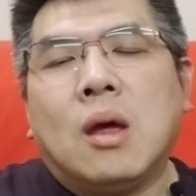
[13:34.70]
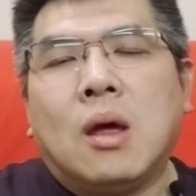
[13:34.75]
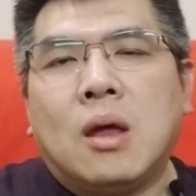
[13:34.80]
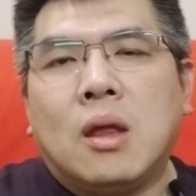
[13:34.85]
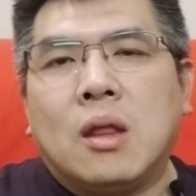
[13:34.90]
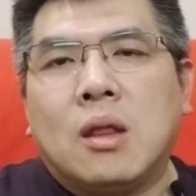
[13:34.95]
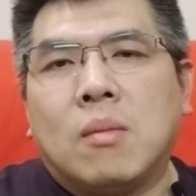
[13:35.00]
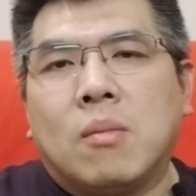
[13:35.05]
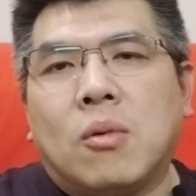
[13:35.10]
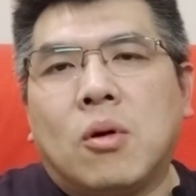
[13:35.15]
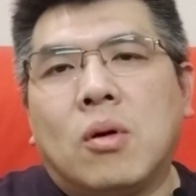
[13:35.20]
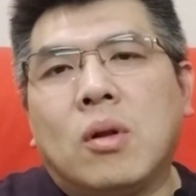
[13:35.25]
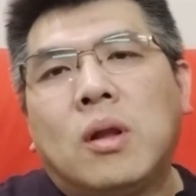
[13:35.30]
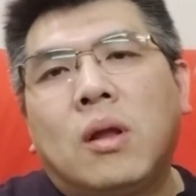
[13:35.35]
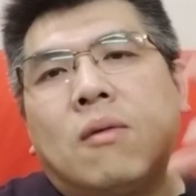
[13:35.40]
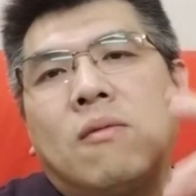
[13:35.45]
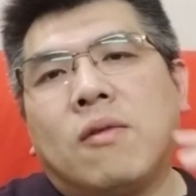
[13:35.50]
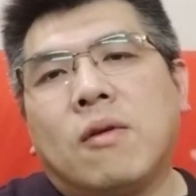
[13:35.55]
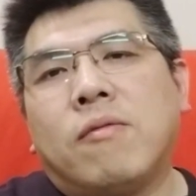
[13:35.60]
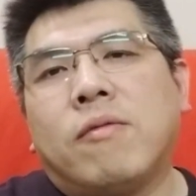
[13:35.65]
in the
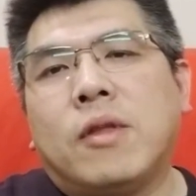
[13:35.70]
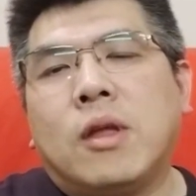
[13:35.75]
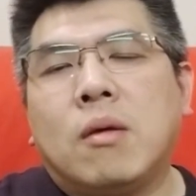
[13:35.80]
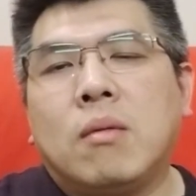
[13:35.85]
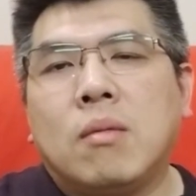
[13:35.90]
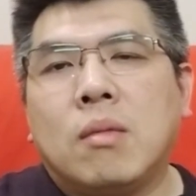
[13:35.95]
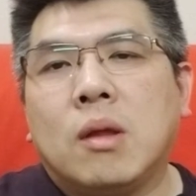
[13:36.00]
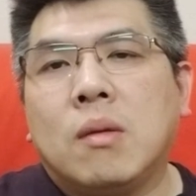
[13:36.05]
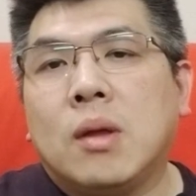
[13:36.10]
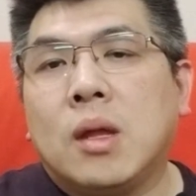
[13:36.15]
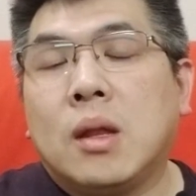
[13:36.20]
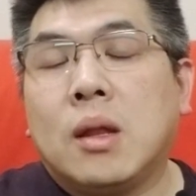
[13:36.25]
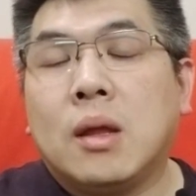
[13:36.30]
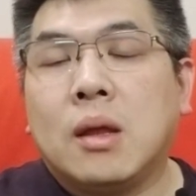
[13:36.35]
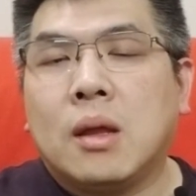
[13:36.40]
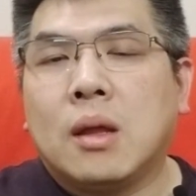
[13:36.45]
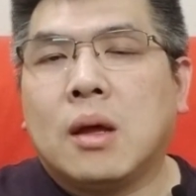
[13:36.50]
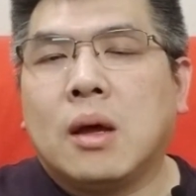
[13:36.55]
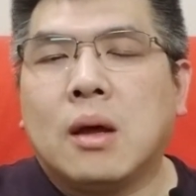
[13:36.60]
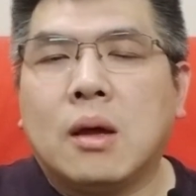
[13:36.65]
morning, 15 minutes
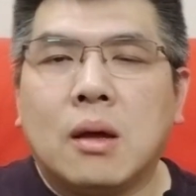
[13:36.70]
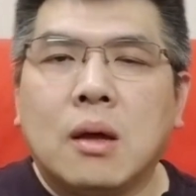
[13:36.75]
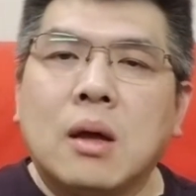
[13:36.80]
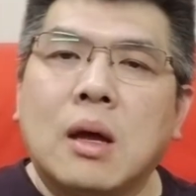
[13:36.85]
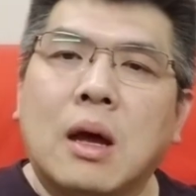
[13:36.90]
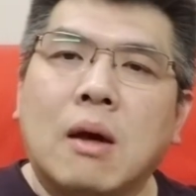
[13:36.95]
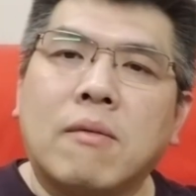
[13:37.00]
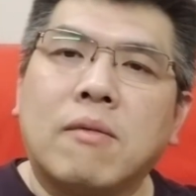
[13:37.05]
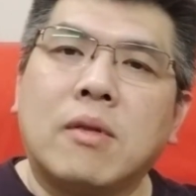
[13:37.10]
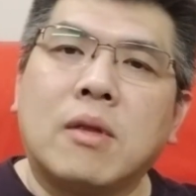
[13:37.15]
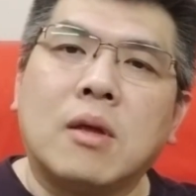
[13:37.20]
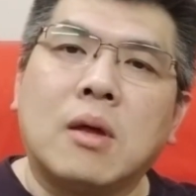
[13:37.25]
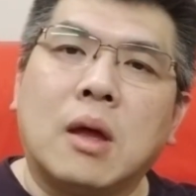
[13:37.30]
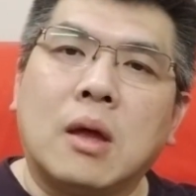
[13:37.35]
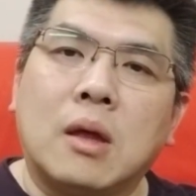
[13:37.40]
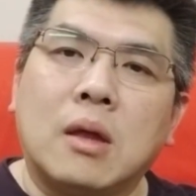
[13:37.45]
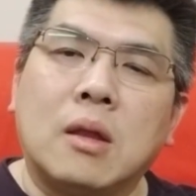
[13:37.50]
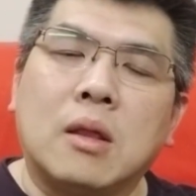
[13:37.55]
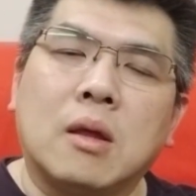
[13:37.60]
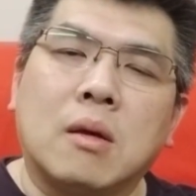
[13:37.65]
after
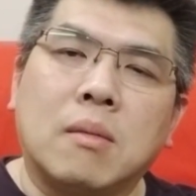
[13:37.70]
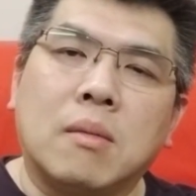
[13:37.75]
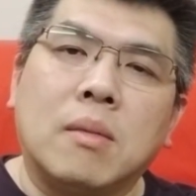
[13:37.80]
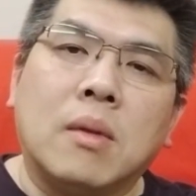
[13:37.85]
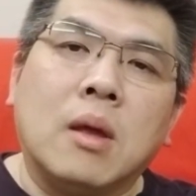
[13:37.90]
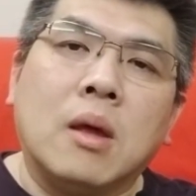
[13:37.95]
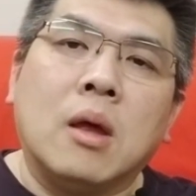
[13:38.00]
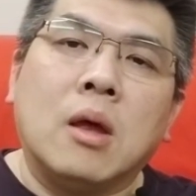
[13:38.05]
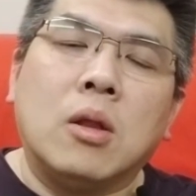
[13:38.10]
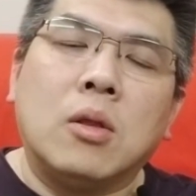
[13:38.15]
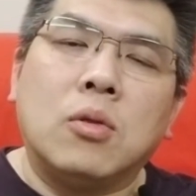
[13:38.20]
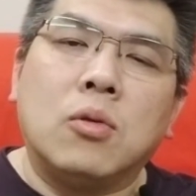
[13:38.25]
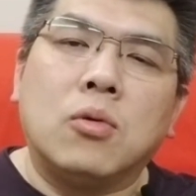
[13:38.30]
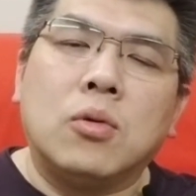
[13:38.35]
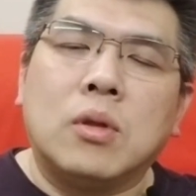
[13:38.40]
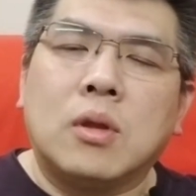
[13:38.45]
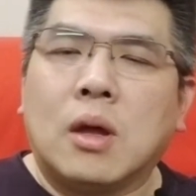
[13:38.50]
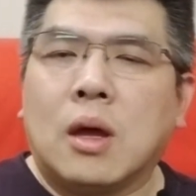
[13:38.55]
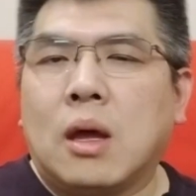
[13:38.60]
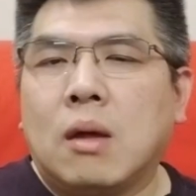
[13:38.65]
in the noon
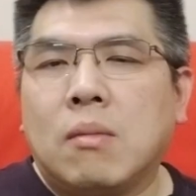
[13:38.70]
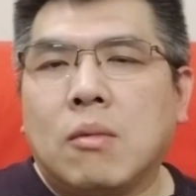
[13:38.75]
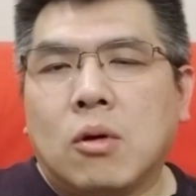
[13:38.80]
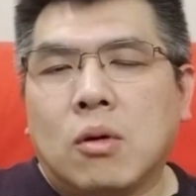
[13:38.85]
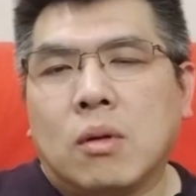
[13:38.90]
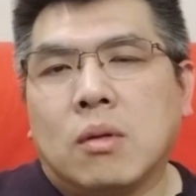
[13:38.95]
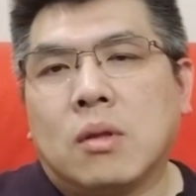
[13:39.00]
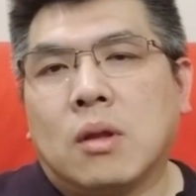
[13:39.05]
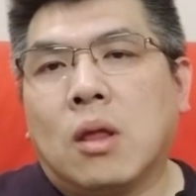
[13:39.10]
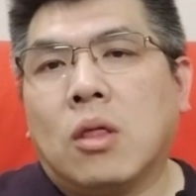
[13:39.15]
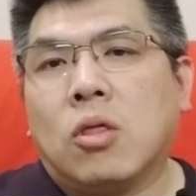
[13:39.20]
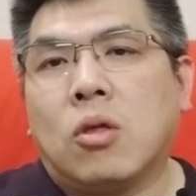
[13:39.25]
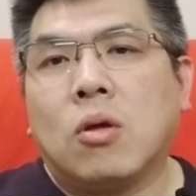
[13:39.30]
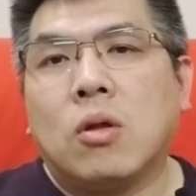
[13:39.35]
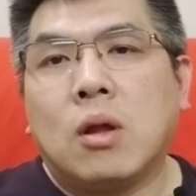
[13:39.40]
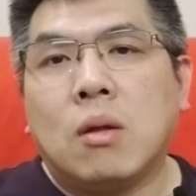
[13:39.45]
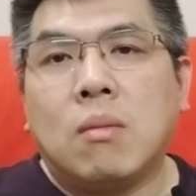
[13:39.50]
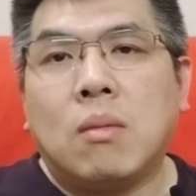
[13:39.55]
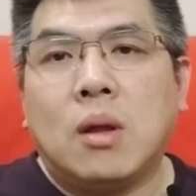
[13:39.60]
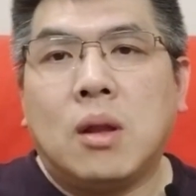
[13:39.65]
time, or then
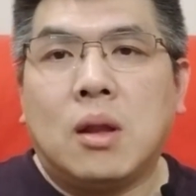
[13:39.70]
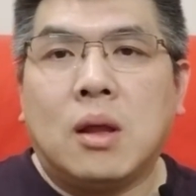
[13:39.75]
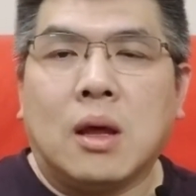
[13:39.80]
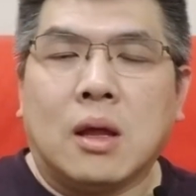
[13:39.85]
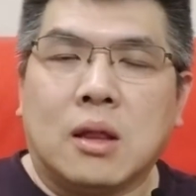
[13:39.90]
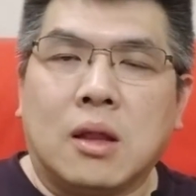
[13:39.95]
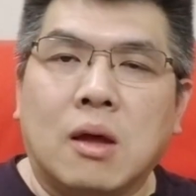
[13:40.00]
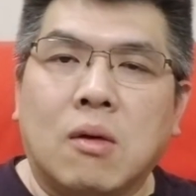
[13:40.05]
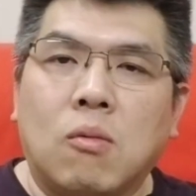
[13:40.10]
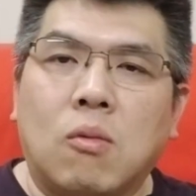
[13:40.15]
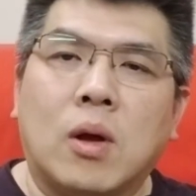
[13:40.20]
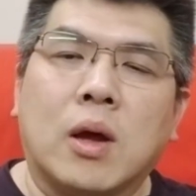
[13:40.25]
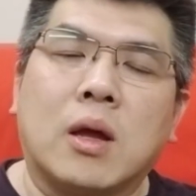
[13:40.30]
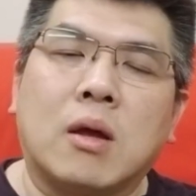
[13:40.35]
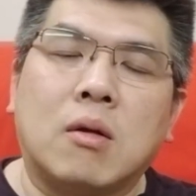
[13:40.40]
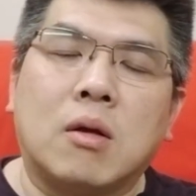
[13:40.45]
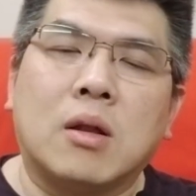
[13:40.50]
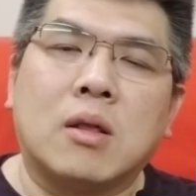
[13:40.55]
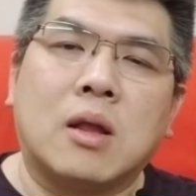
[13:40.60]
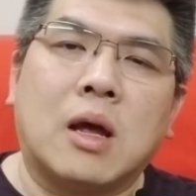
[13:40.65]
30 minutes at the
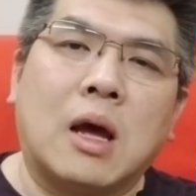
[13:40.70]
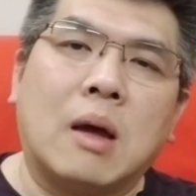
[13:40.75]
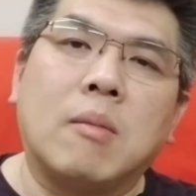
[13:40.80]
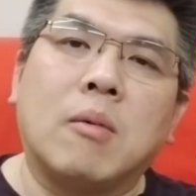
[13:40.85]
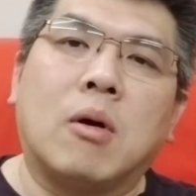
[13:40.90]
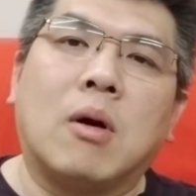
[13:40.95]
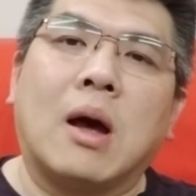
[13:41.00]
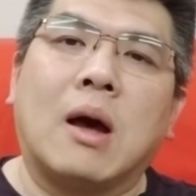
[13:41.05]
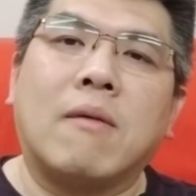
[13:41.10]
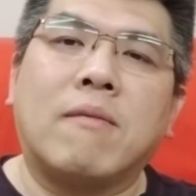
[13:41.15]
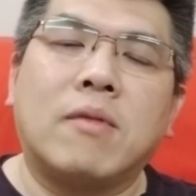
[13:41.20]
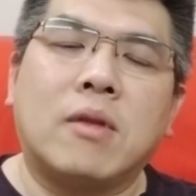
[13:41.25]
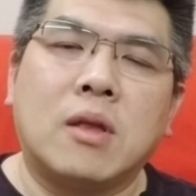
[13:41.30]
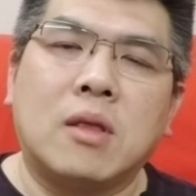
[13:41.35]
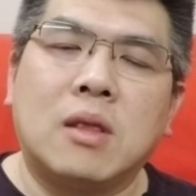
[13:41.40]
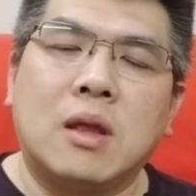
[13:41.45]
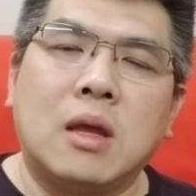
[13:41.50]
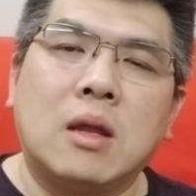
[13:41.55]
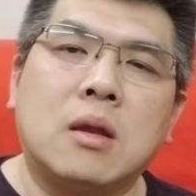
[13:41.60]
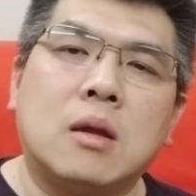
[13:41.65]
regular time, or after
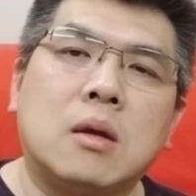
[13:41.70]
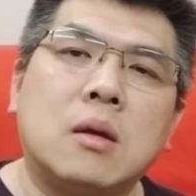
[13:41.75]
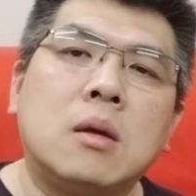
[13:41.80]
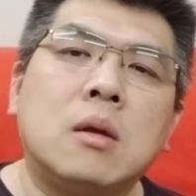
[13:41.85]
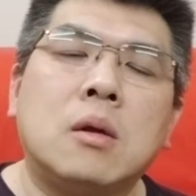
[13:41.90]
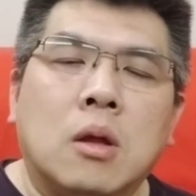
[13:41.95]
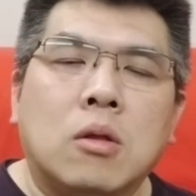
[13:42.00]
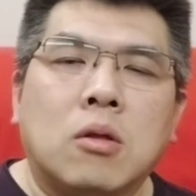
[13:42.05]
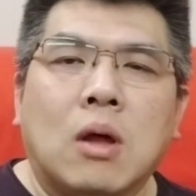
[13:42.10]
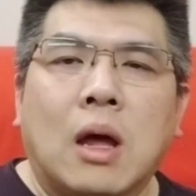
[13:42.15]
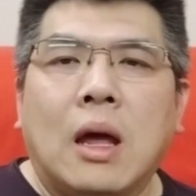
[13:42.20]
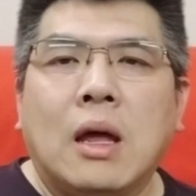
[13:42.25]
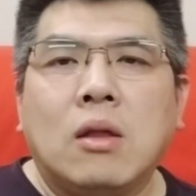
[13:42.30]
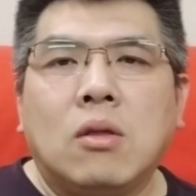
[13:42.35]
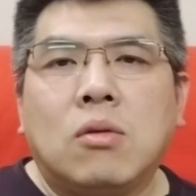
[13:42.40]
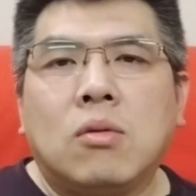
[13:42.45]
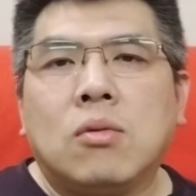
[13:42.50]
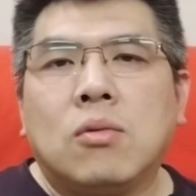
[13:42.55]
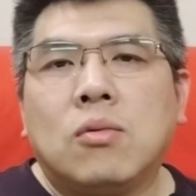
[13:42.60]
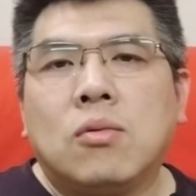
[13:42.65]
dinner. Try
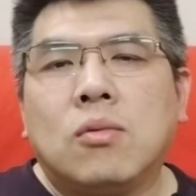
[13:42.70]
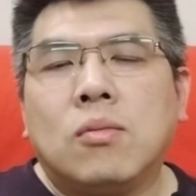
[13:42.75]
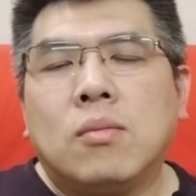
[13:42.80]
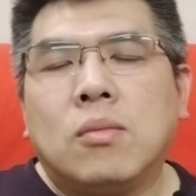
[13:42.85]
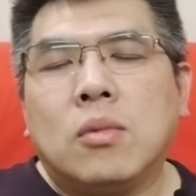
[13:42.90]
to